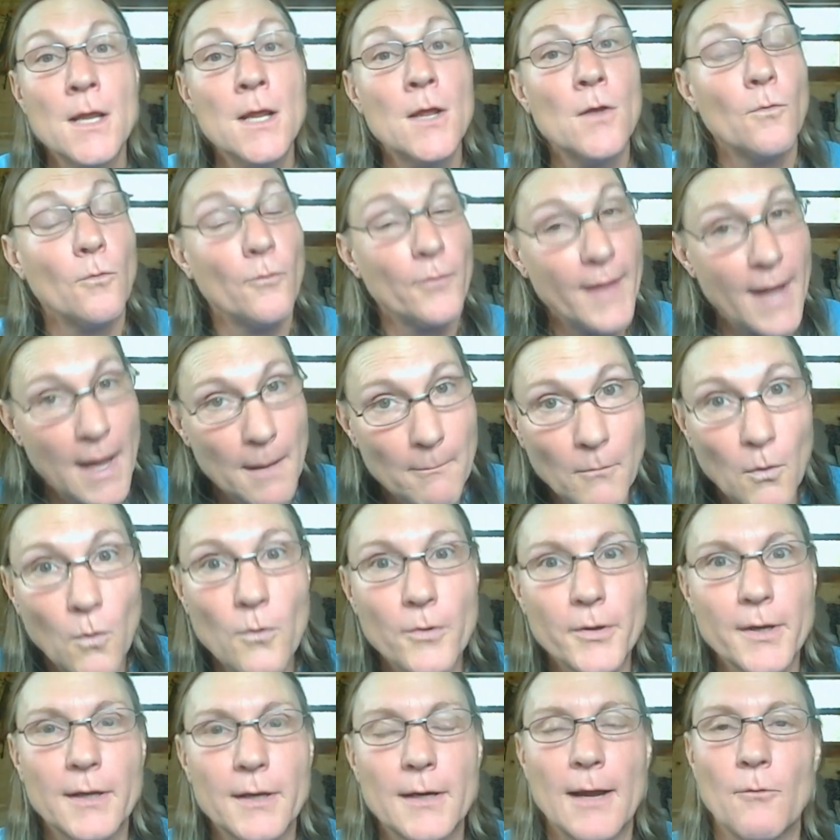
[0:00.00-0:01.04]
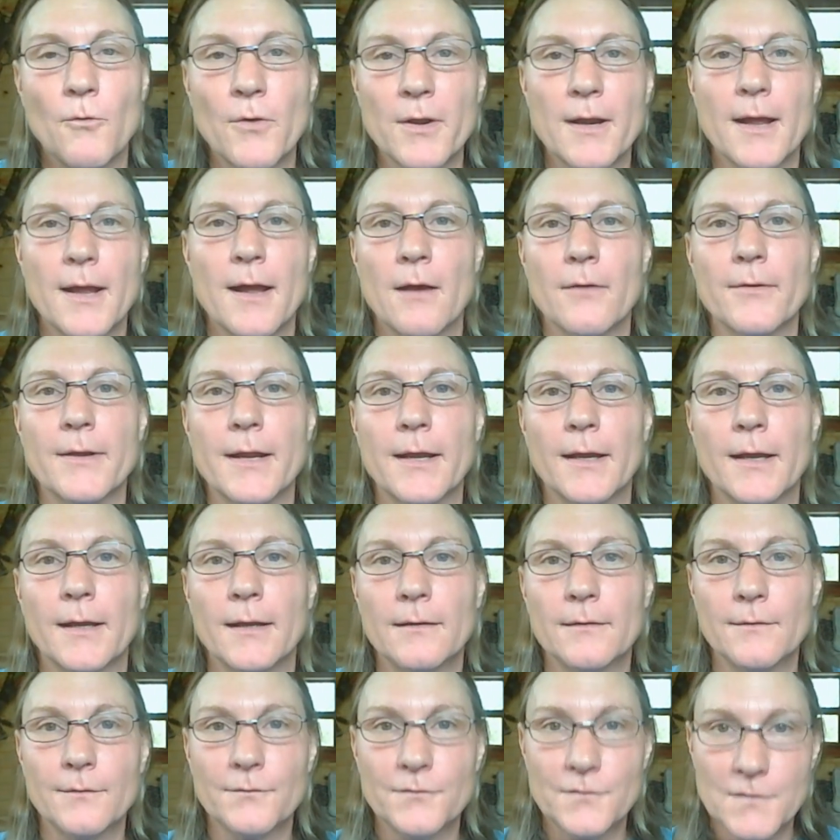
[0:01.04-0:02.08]
Well, that morning I went out
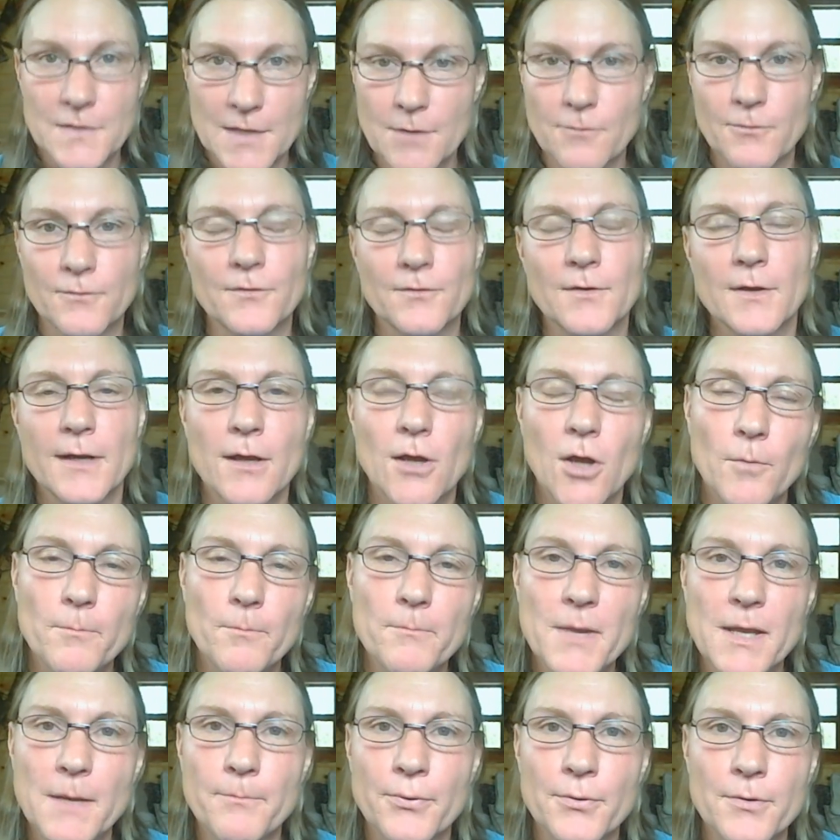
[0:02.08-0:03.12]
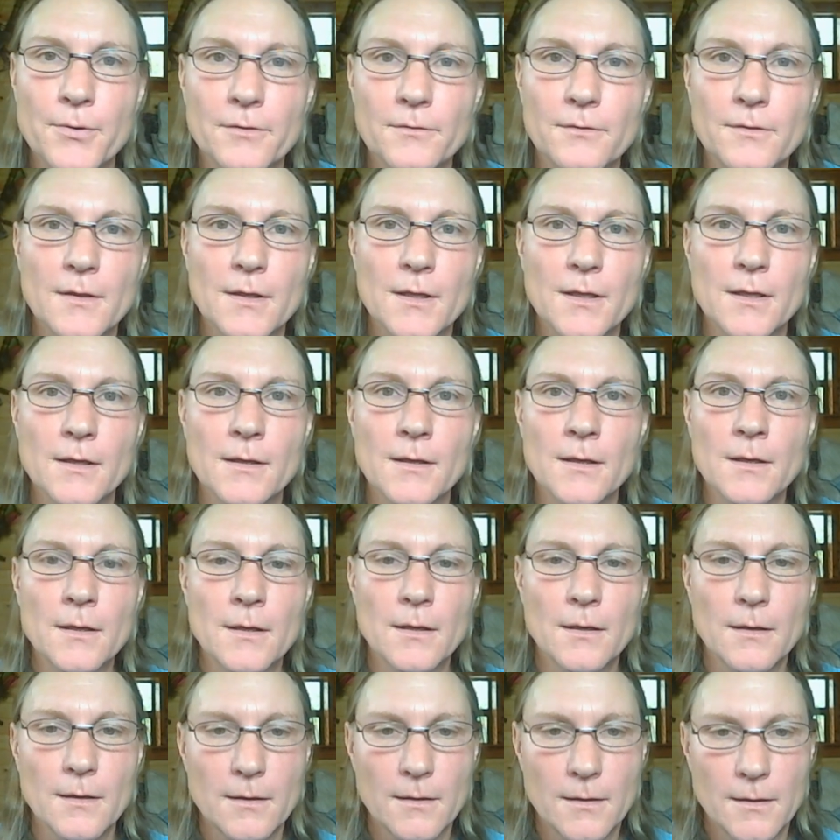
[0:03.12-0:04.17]
and T was going to help me put the,
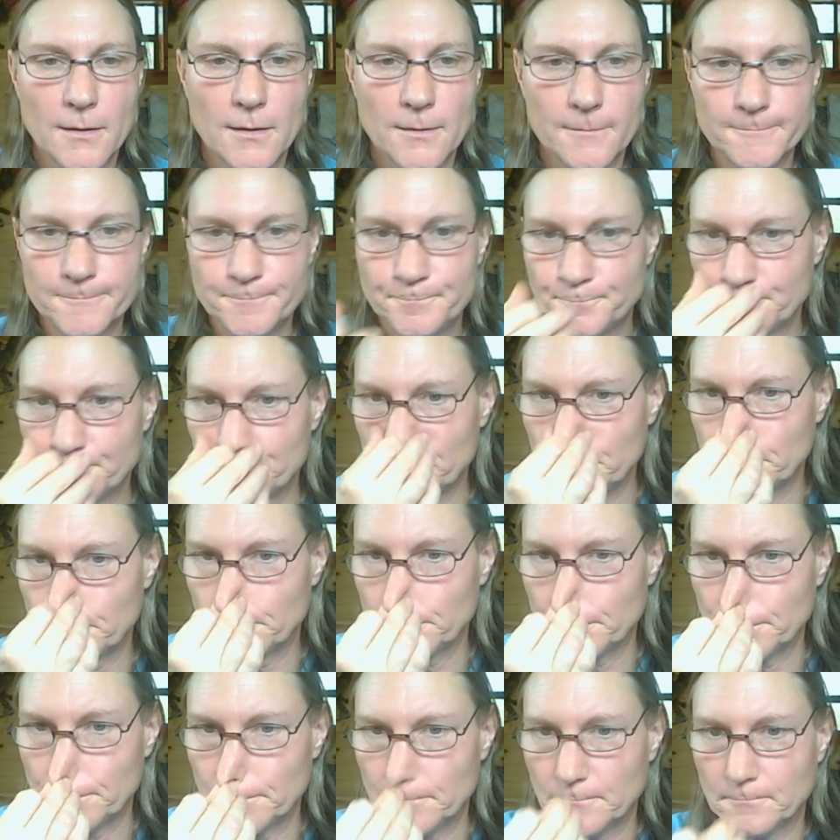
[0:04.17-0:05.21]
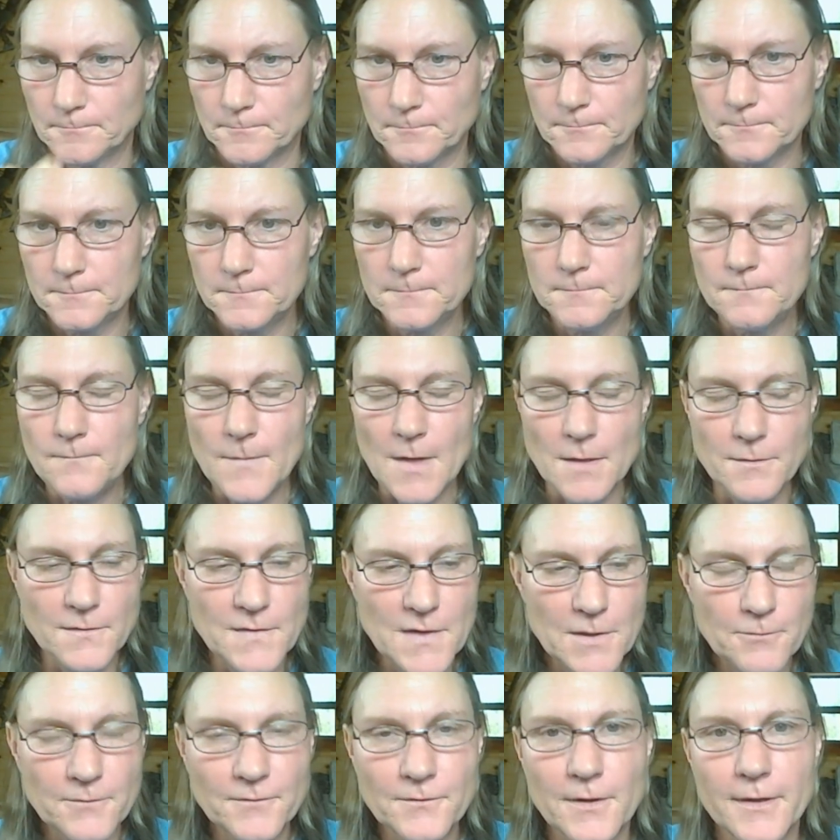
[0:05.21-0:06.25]
um,
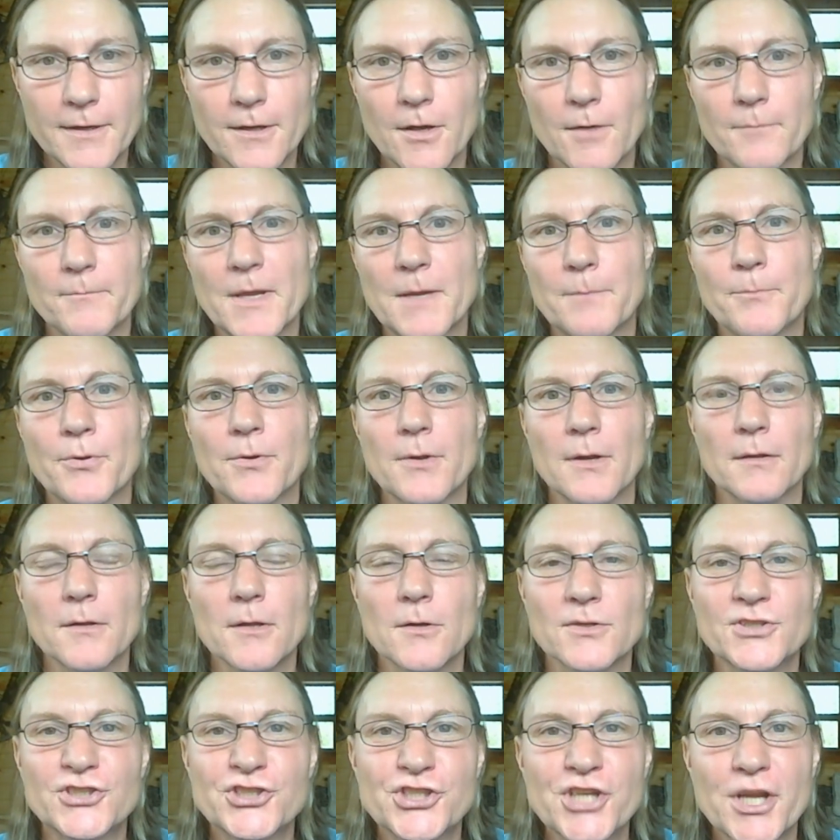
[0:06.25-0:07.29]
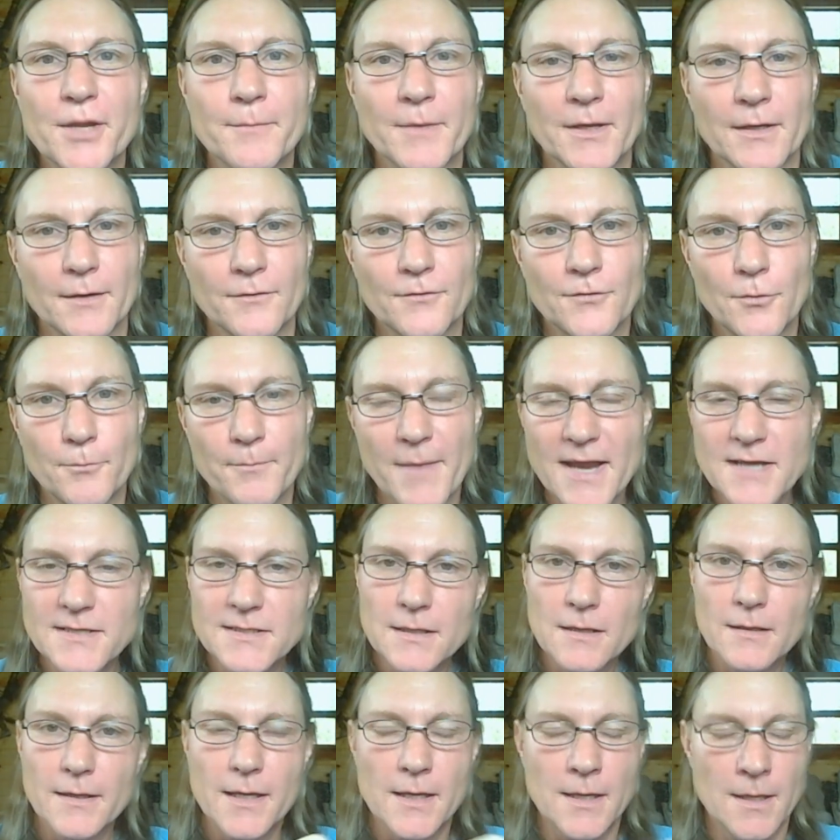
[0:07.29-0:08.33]
T was going to help me put a little shim in it. So
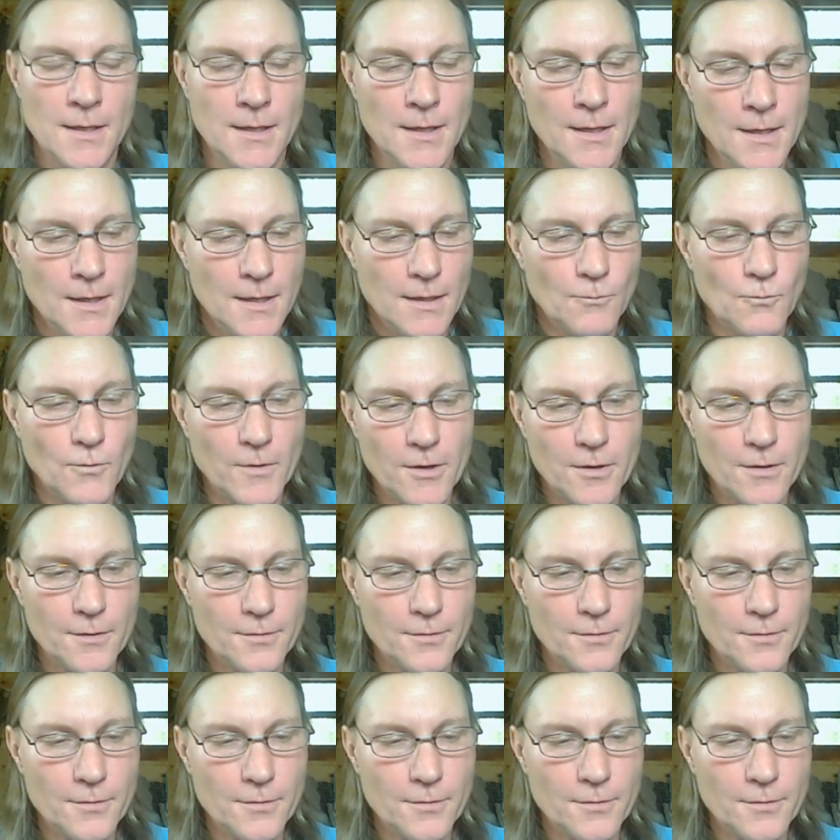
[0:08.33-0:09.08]
basically where